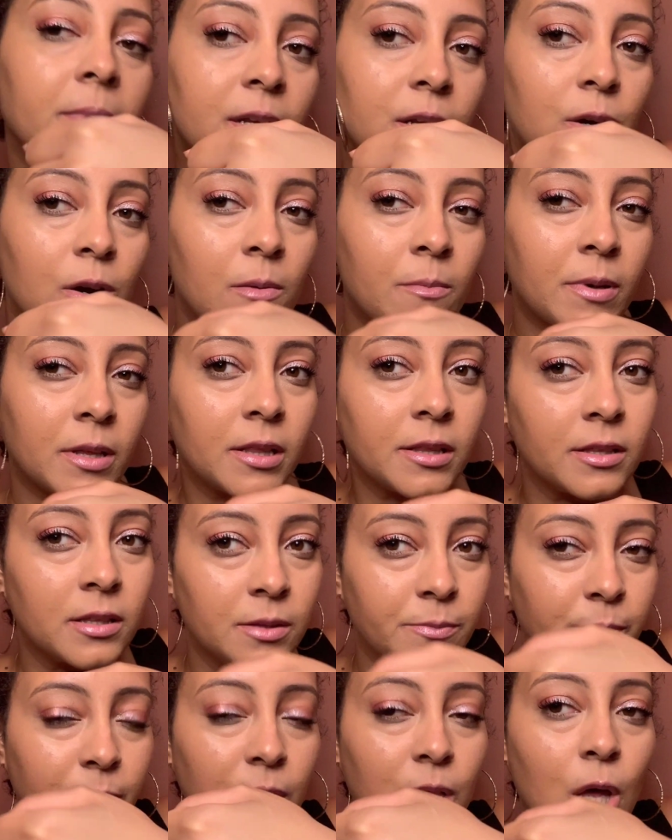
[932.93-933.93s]
me know
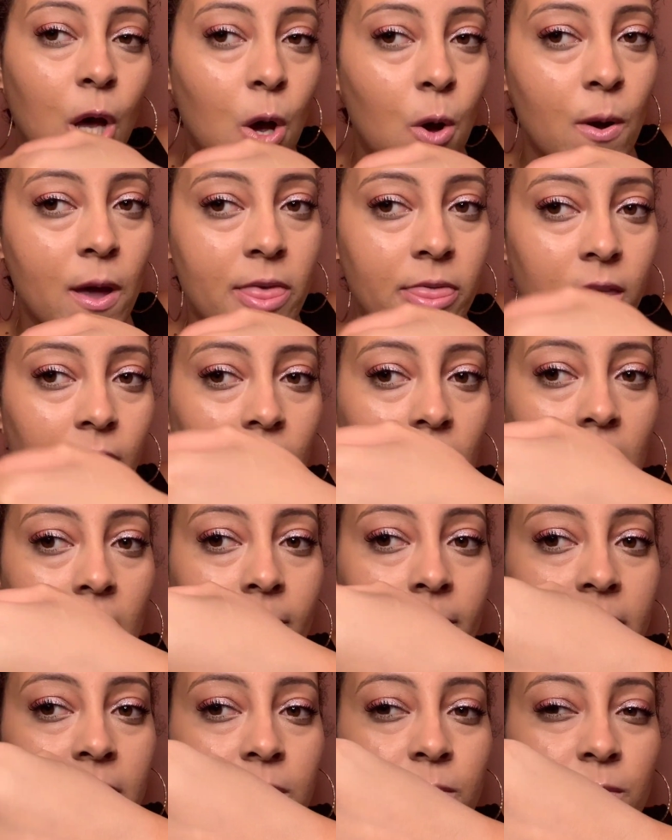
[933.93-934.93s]
below in the
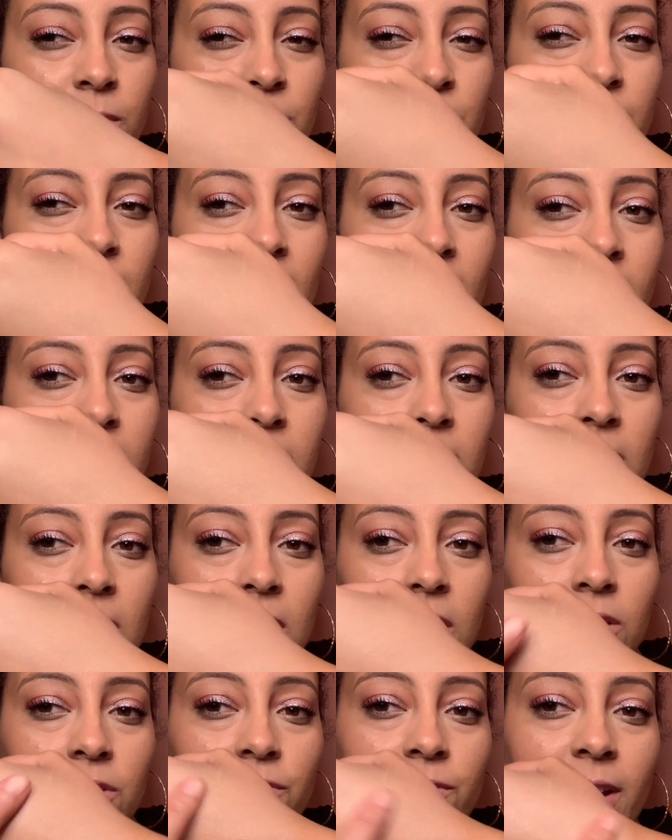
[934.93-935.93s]
comments what you guys
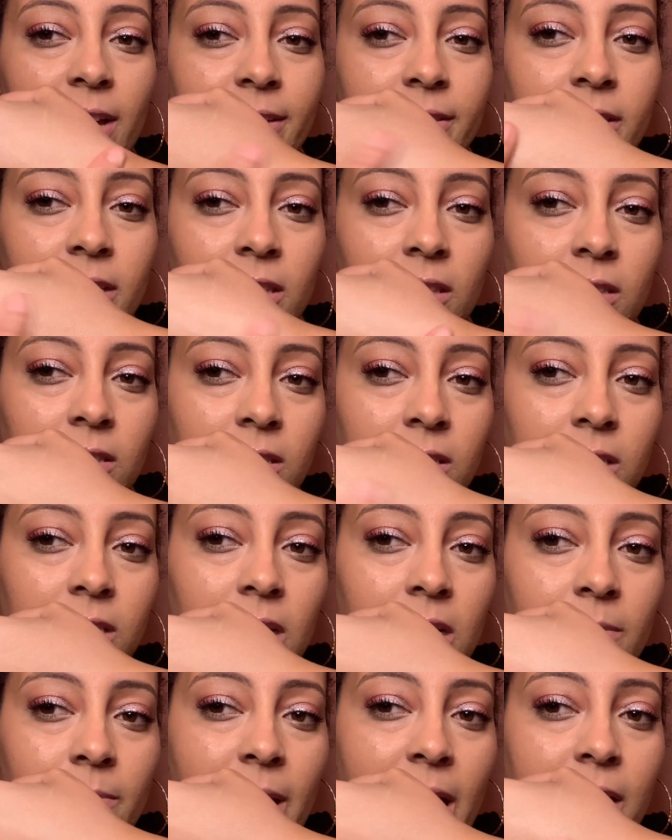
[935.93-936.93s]
think. Do you guys think this is
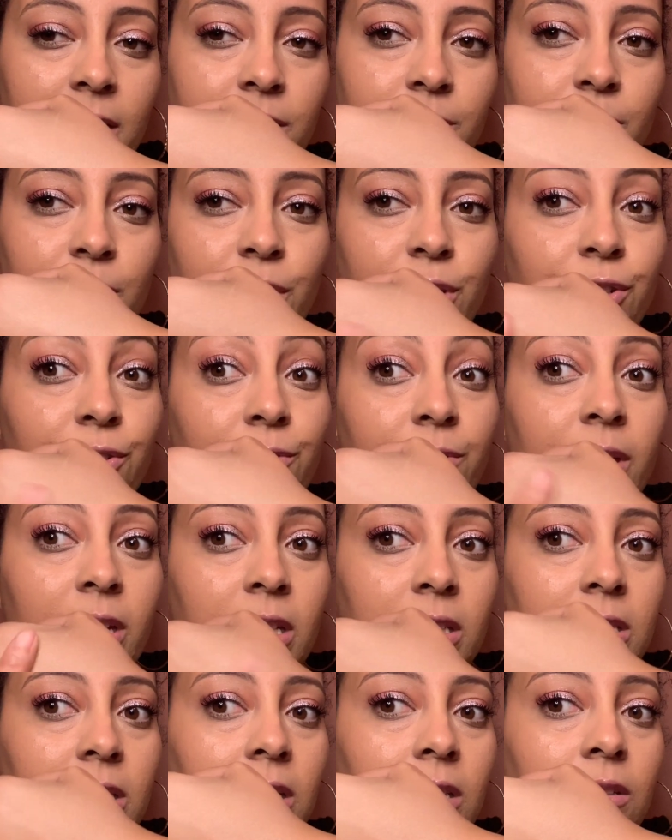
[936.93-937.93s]
gonna match me, or do you think
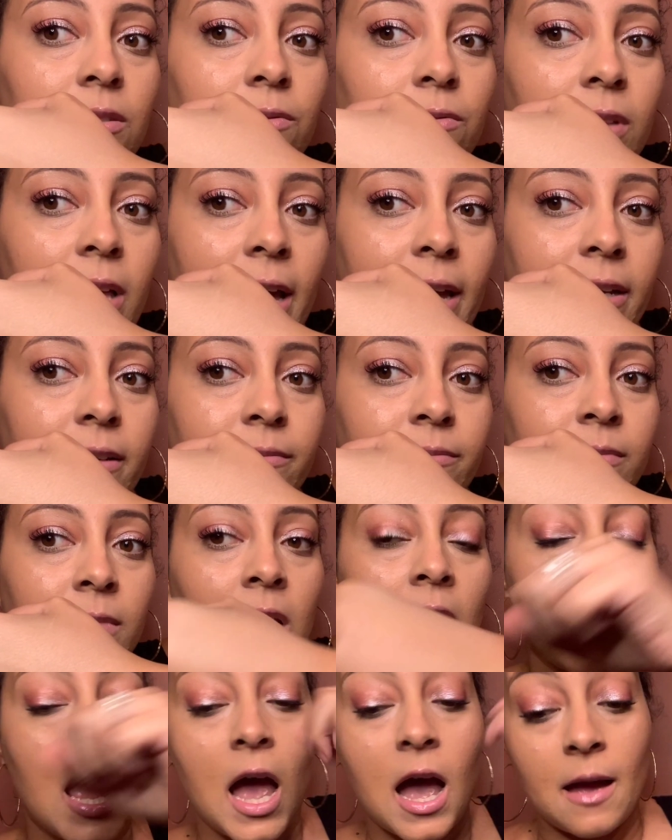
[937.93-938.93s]
it's a little light?
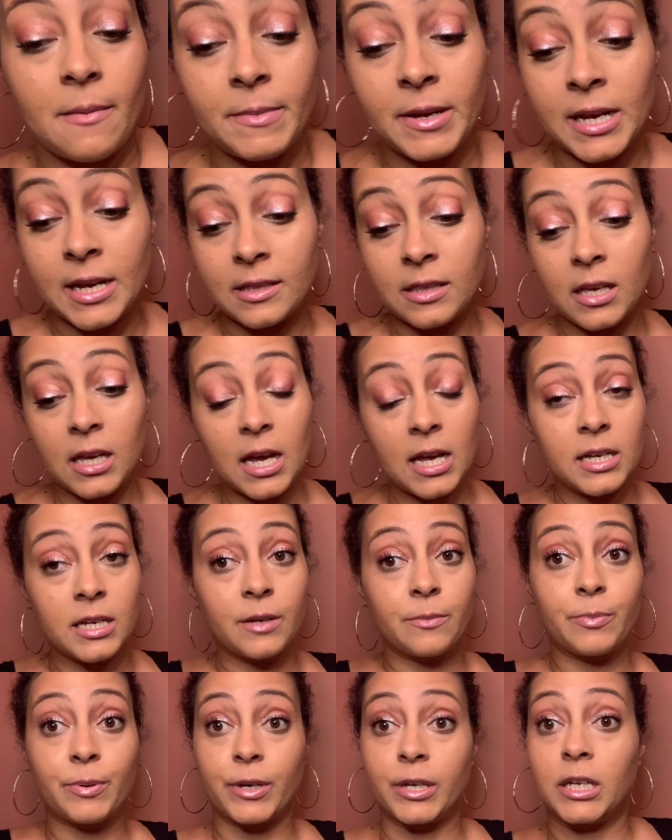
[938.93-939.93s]
I mean, I think I
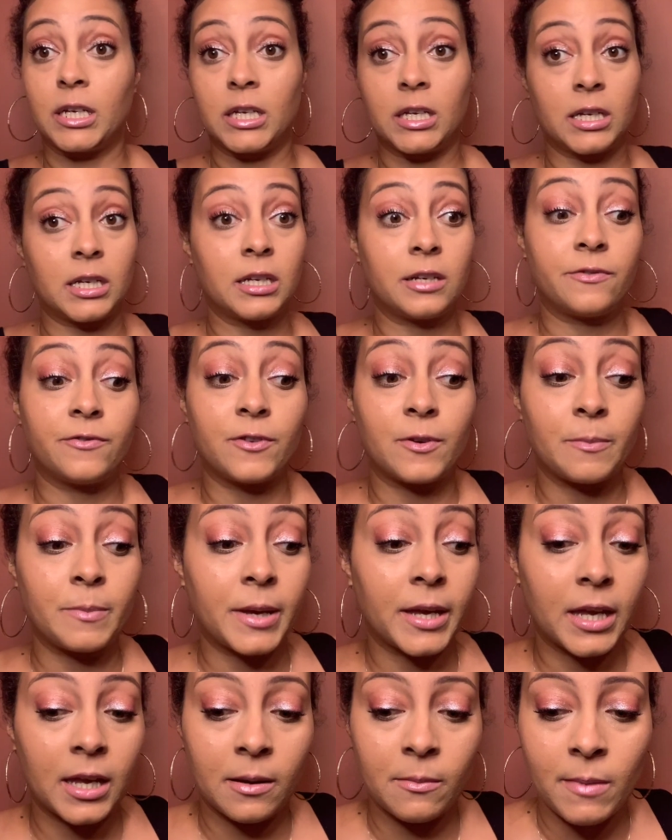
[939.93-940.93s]
did pretty good from
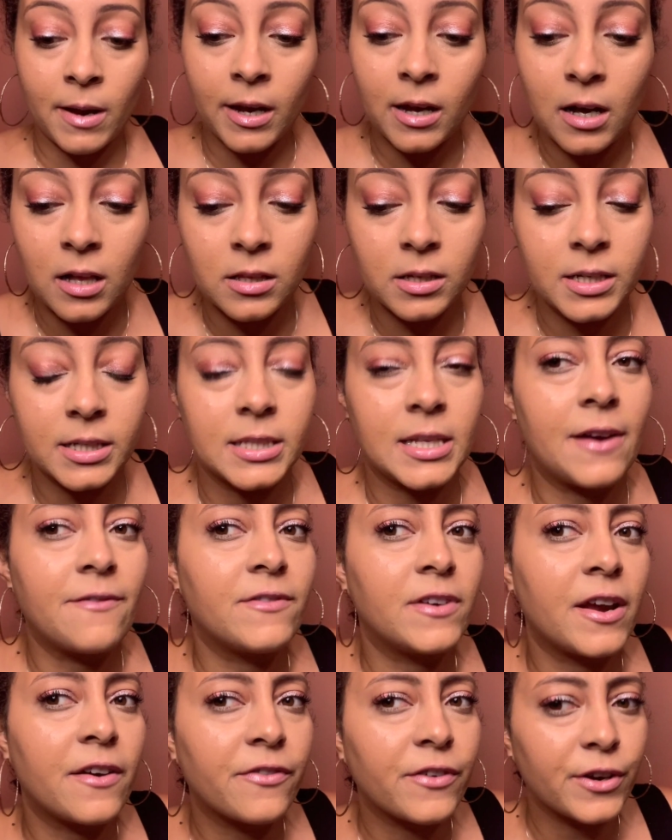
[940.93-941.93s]
picking my color because
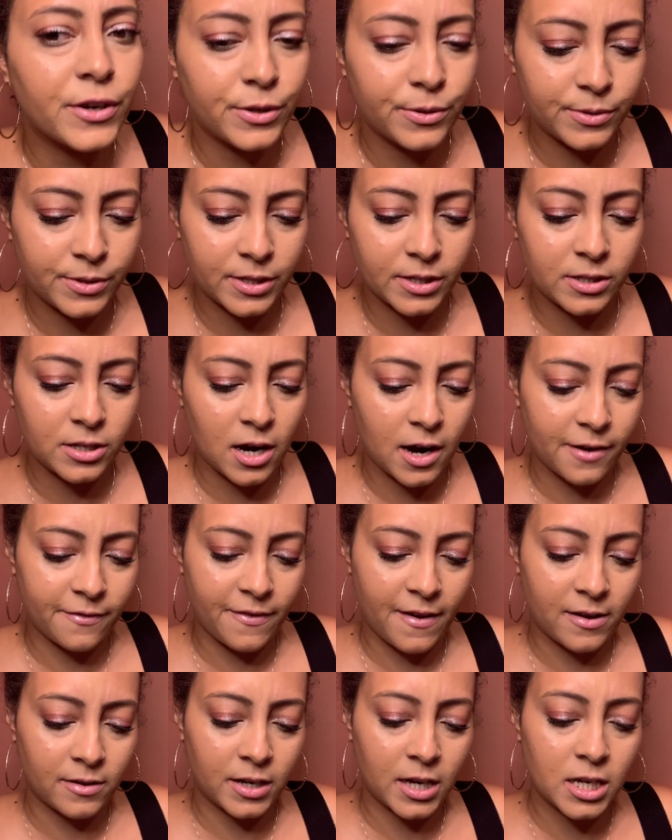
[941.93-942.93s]
I've never used a Tarte
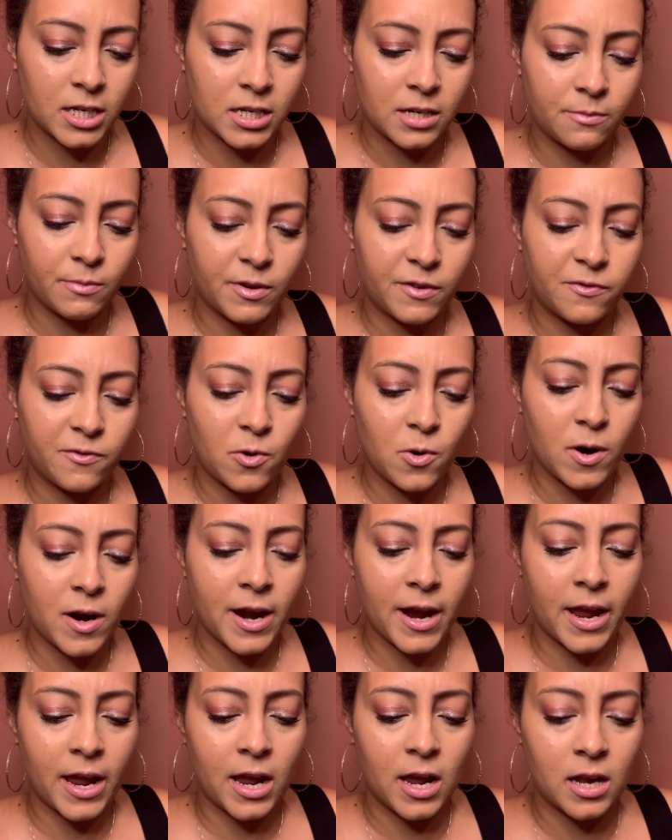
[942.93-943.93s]
foundation before,
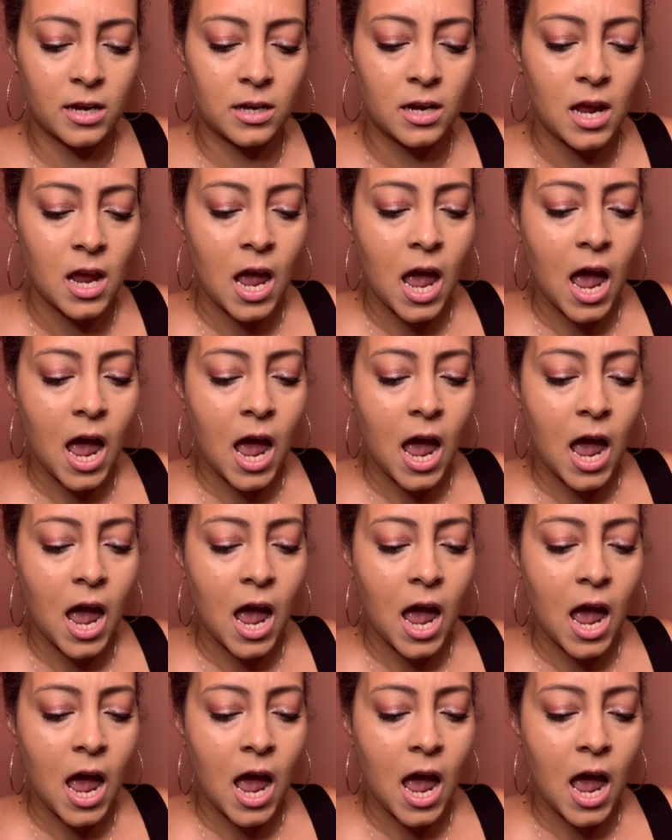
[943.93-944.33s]
and